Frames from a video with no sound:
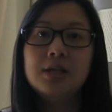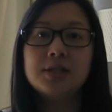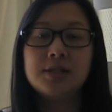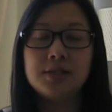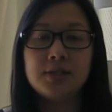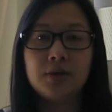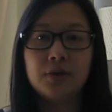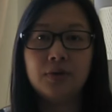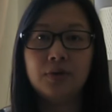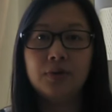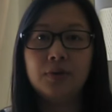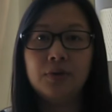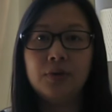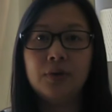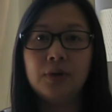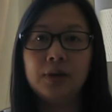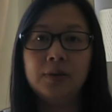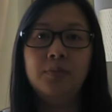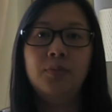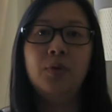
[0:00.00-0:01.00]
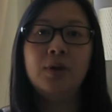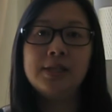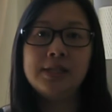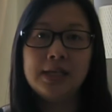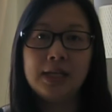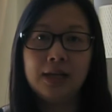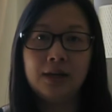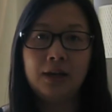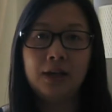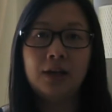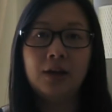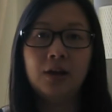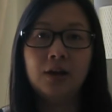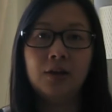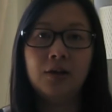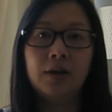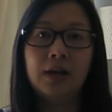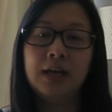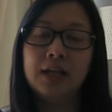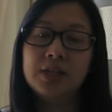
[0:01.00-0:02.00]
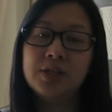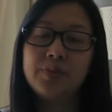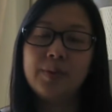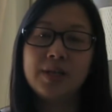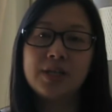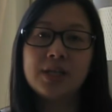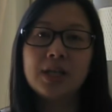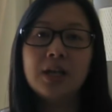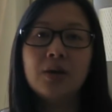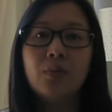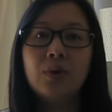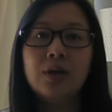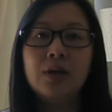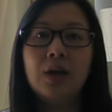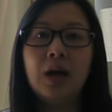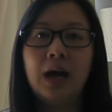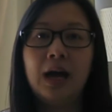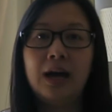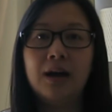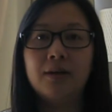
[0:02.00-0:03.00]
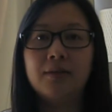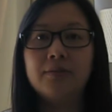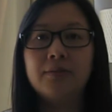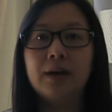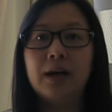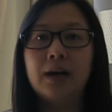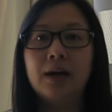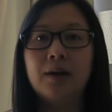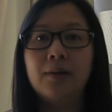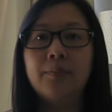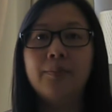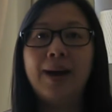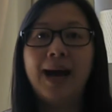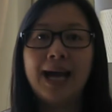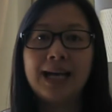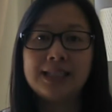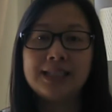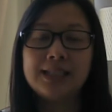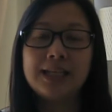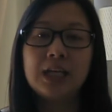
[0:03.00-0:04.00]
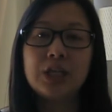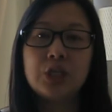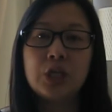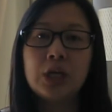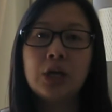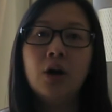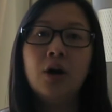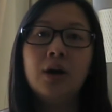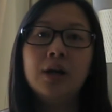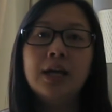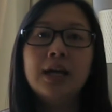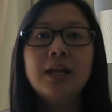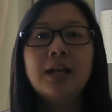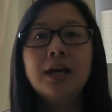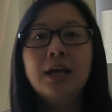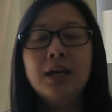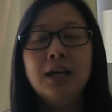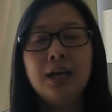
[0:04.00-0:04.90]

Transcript: so you can print it out in color, and especially when you have back stitching on it,